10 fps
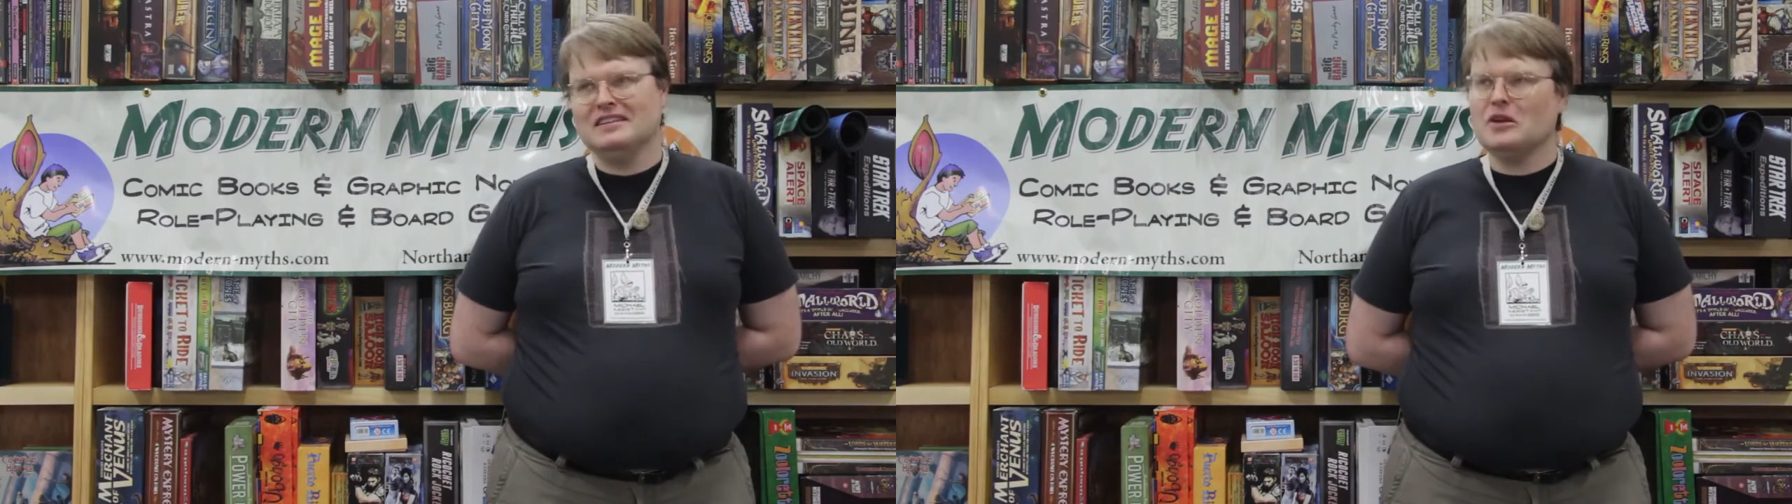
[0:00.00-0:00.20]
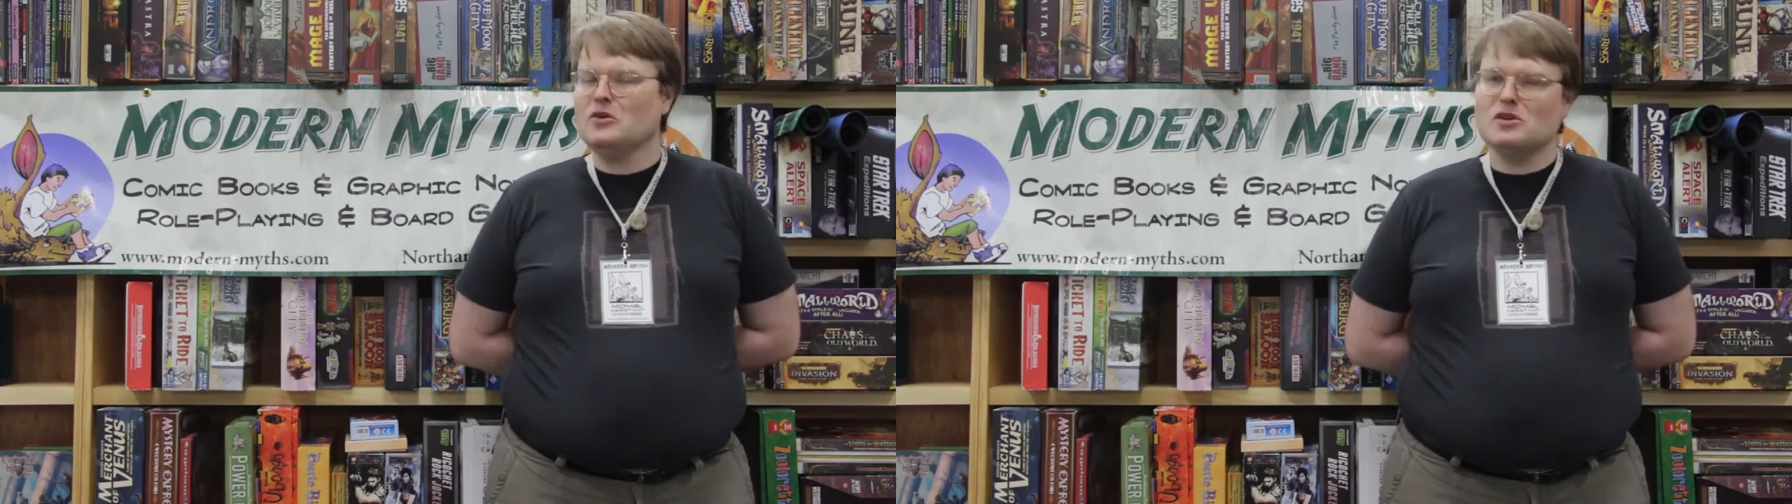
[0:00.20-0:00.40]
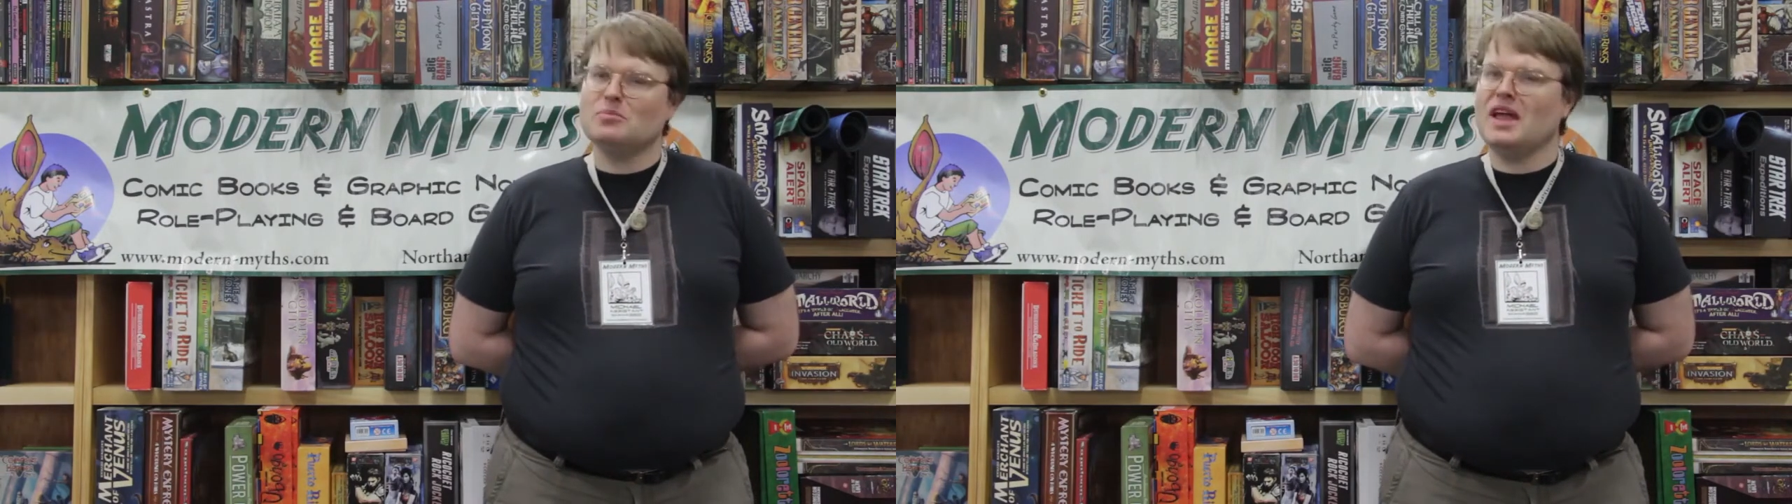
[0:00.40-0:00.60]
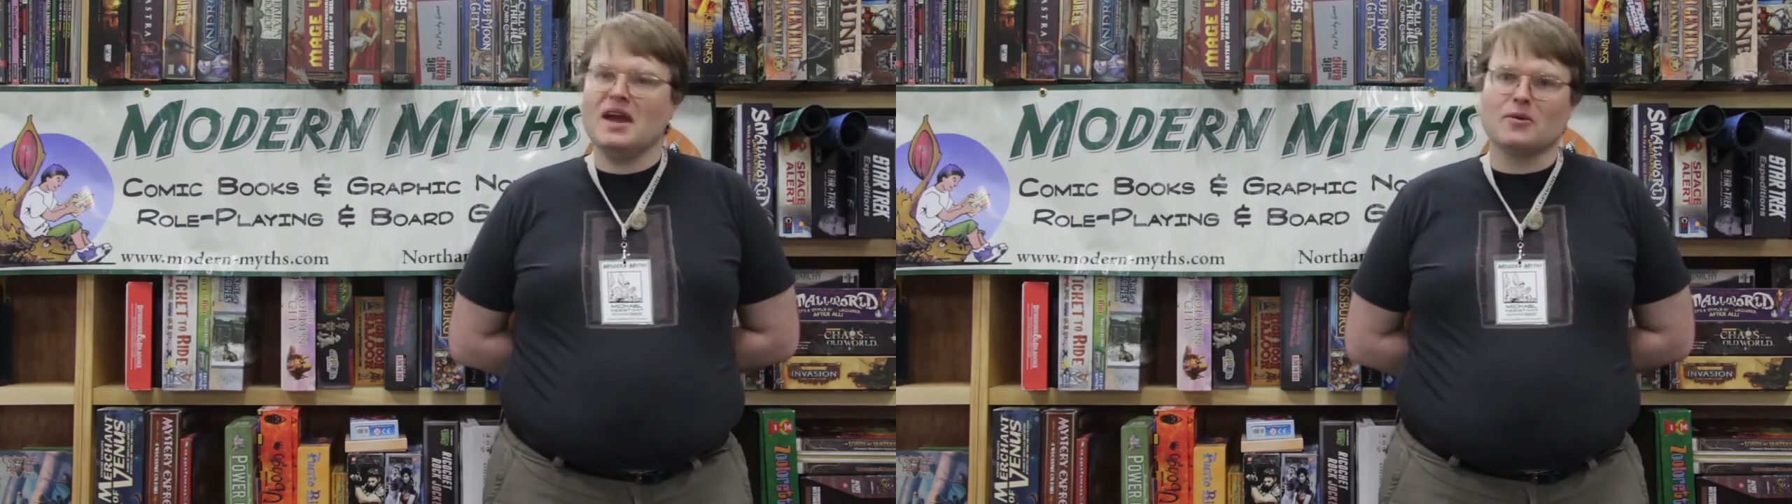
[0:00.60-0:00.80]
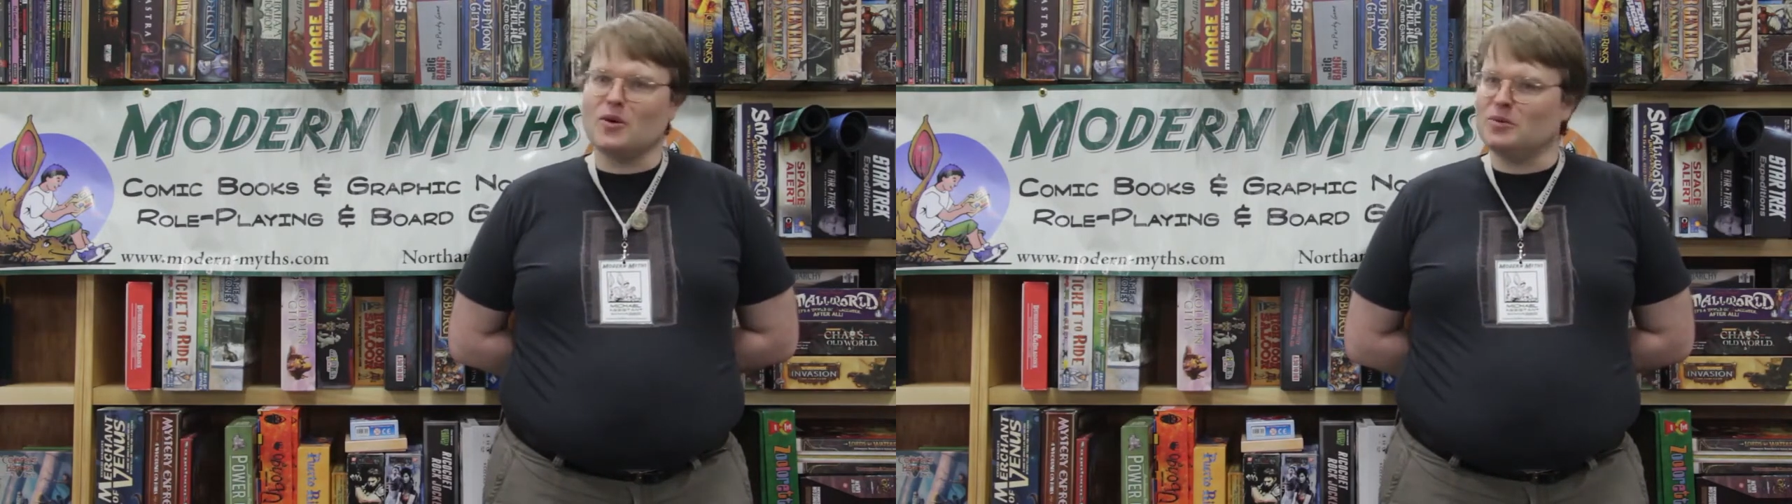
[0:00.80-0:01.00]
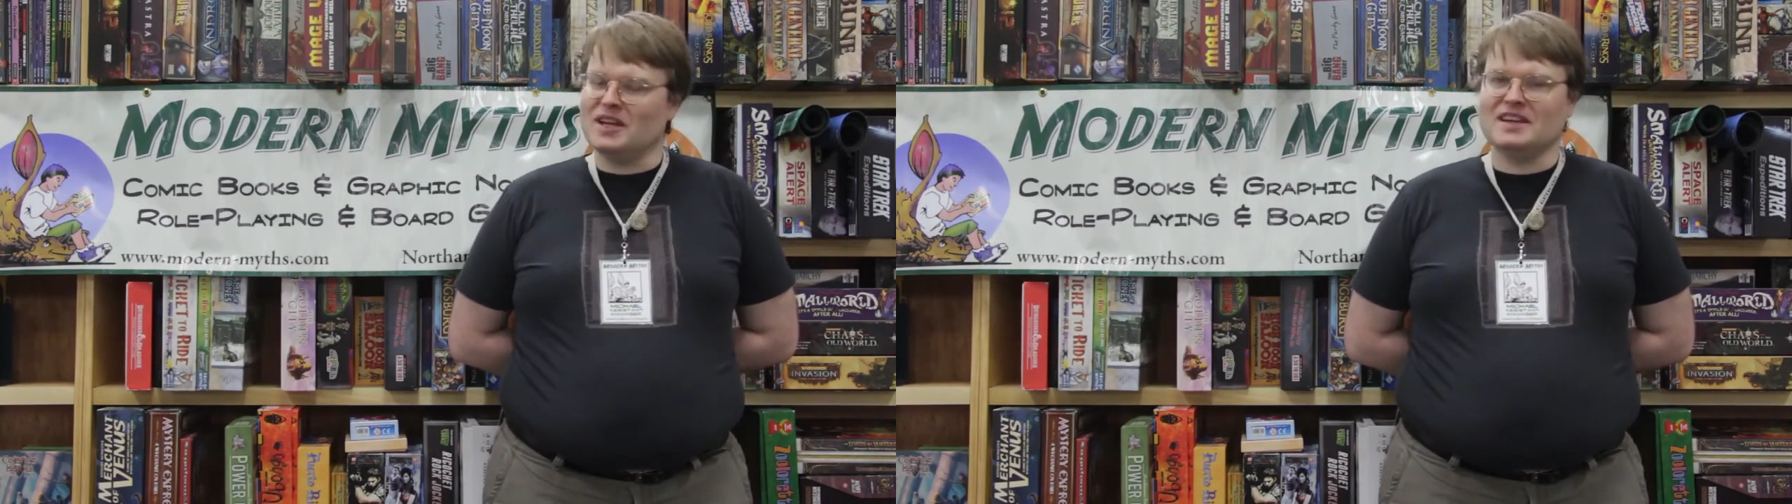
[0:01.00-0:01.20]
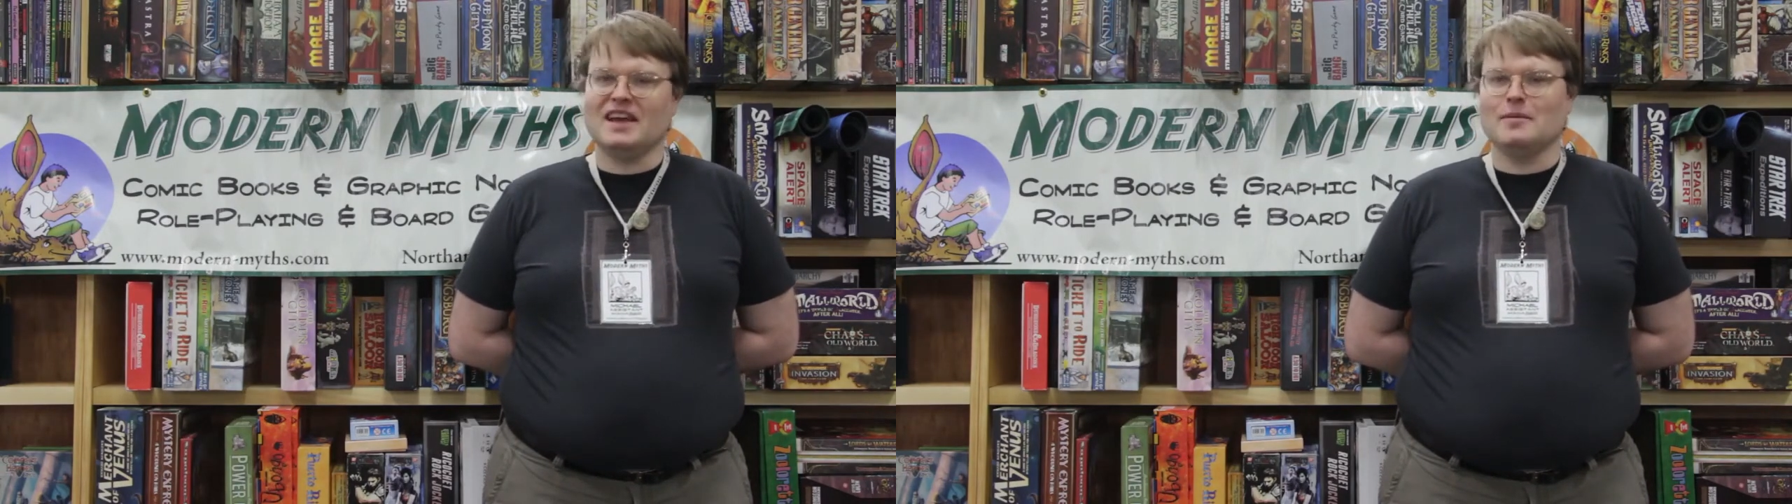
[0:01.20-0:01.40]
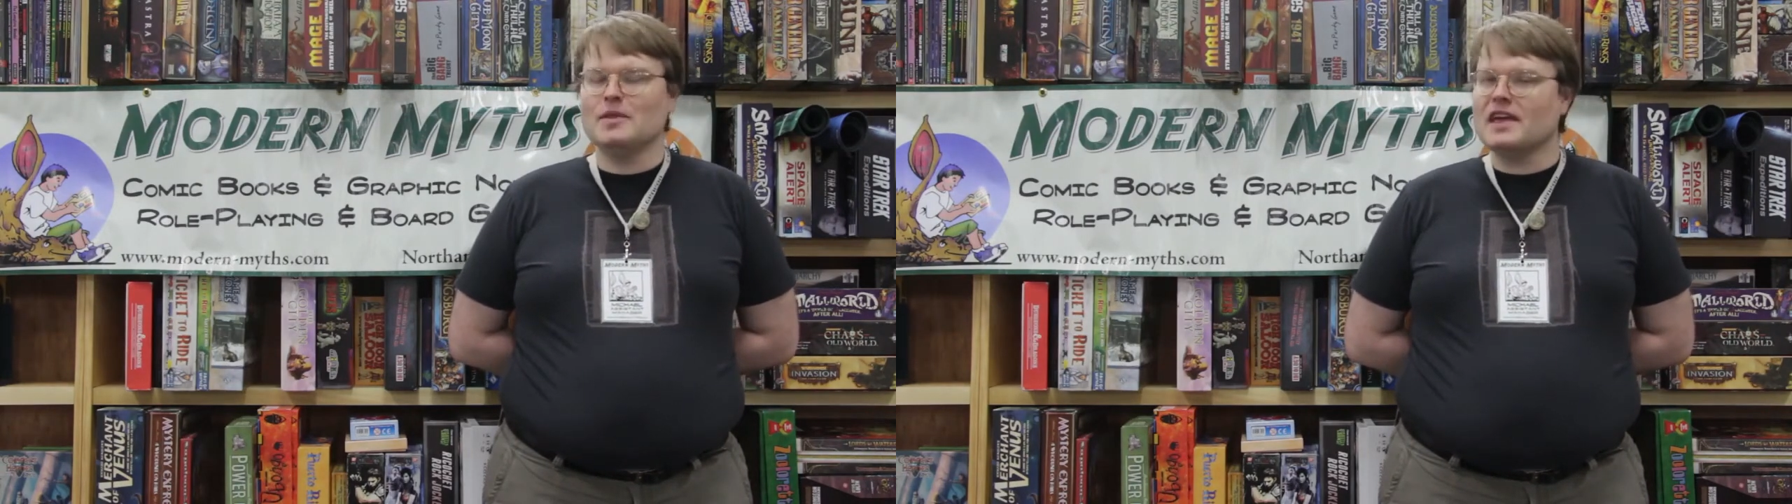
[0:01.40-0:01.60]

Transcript: you can play a role-playing game,